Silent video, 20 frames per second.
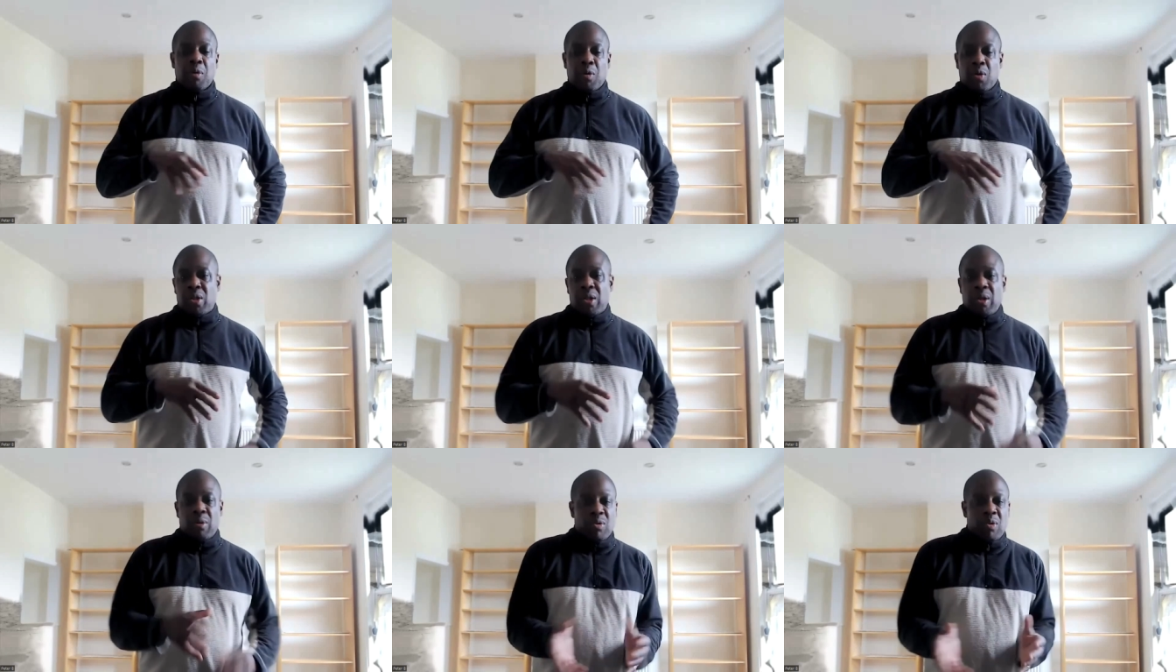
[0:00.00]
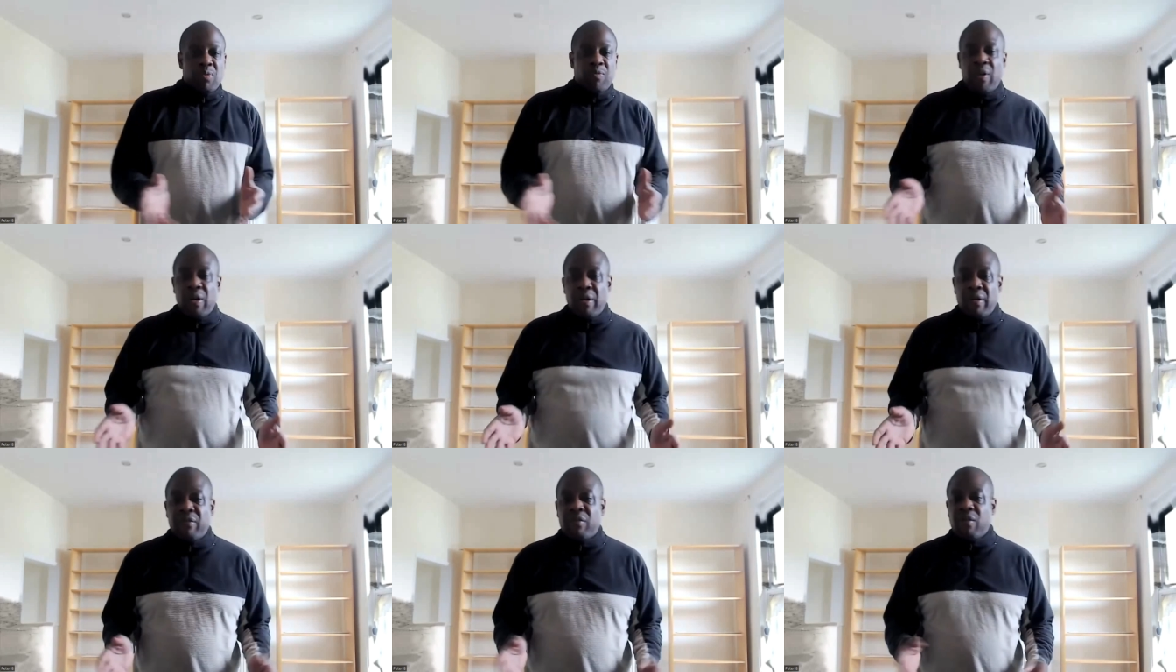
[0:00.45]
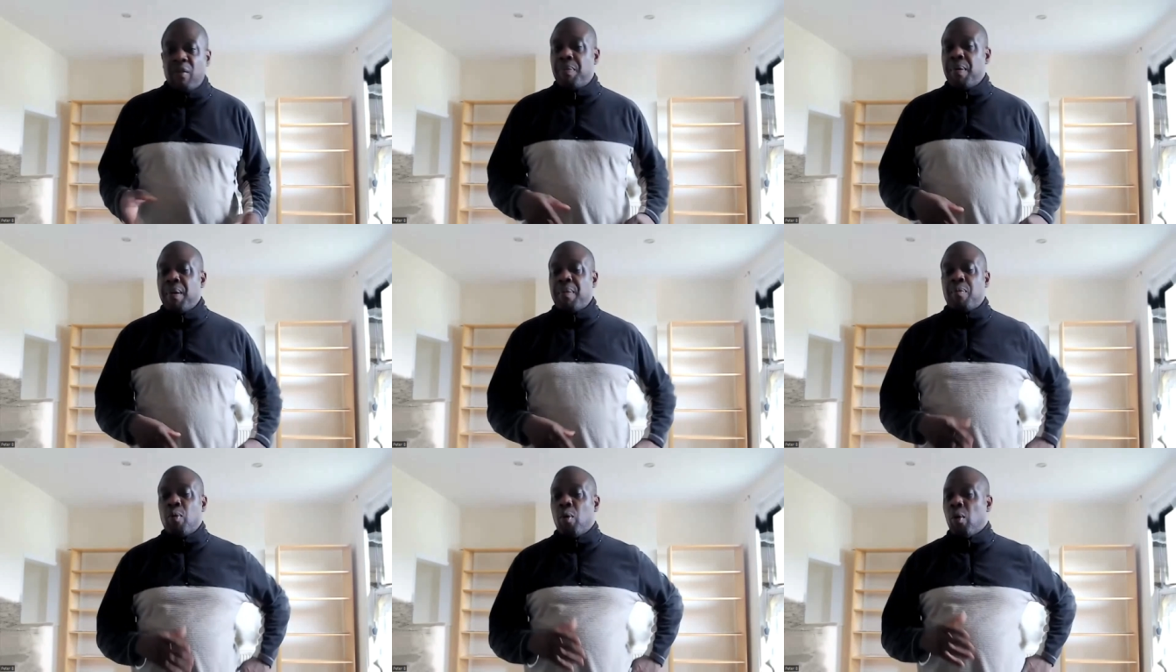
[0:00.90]
because there were very few
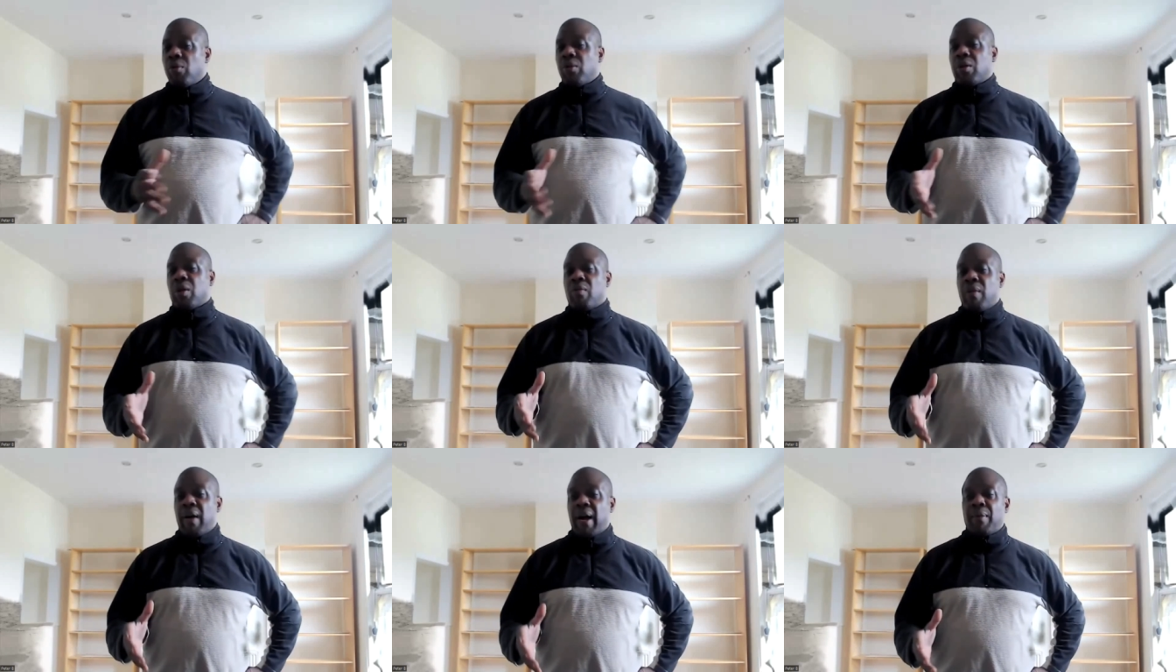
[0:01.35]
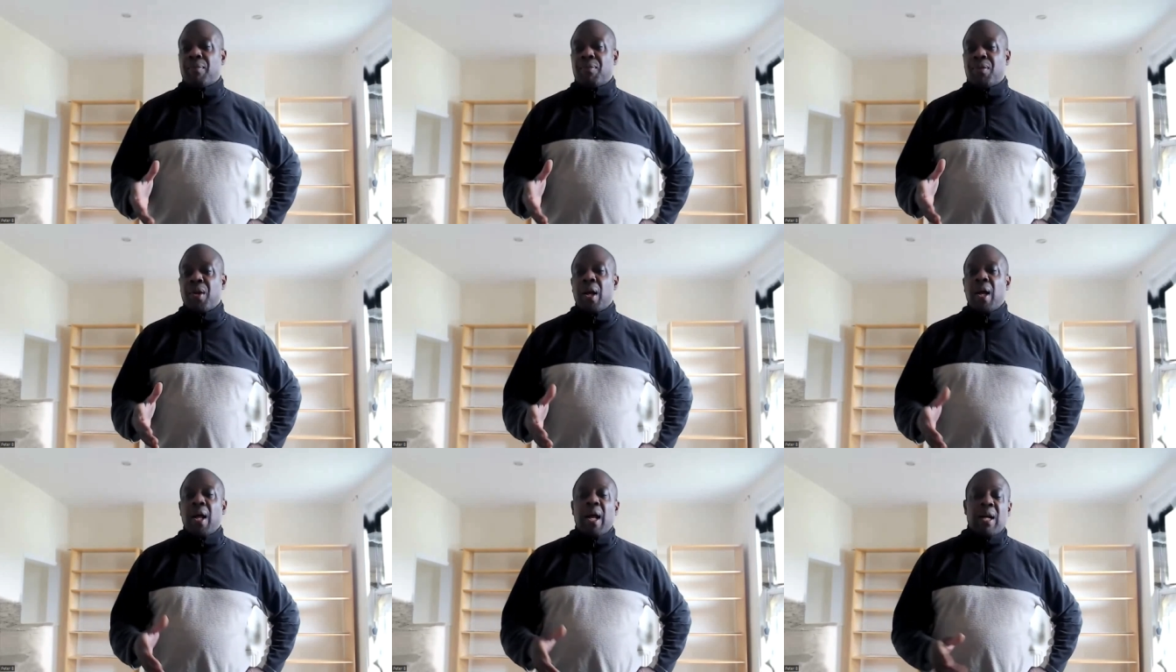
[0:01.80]
people on the ground,